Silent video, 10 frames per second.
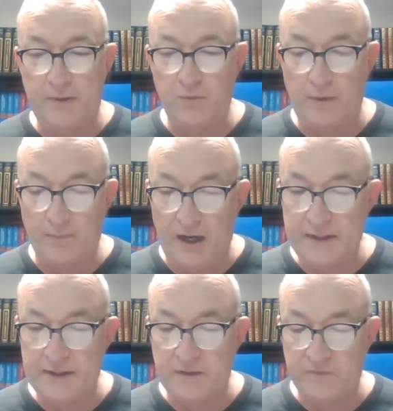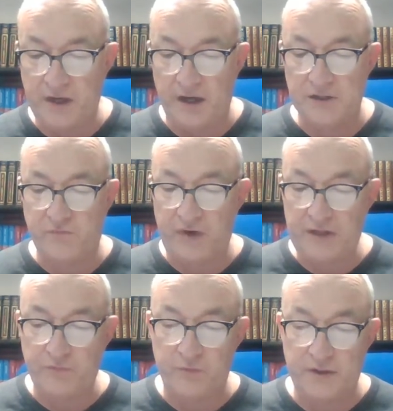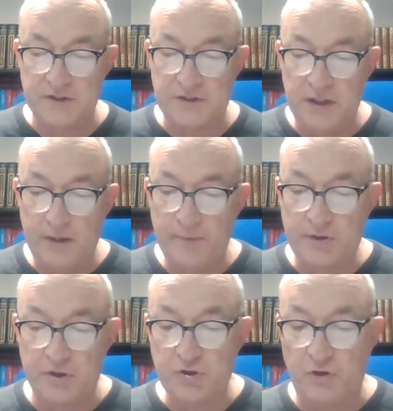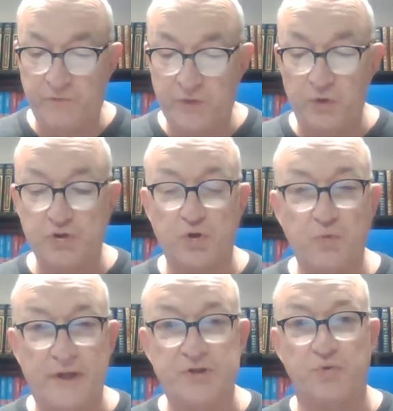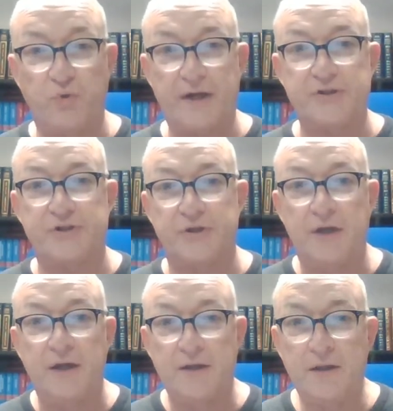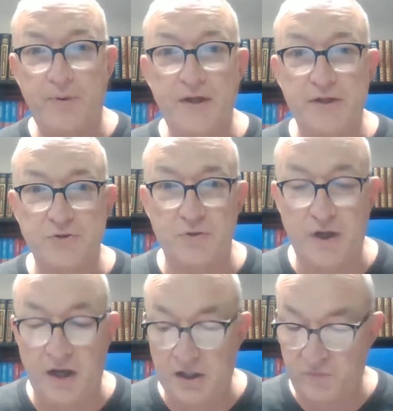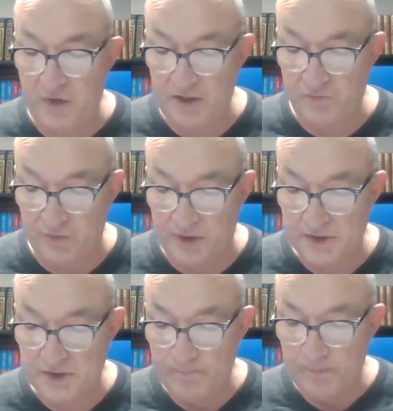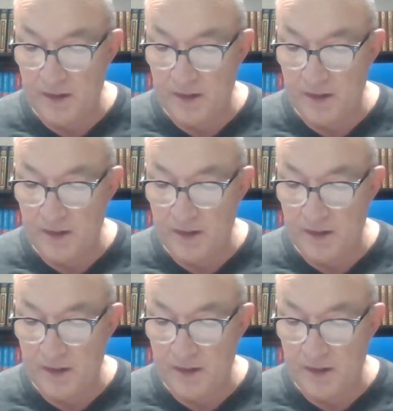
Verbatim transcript: be reminded of God's faithfulness because our future resurrection depends on God's faithfulness.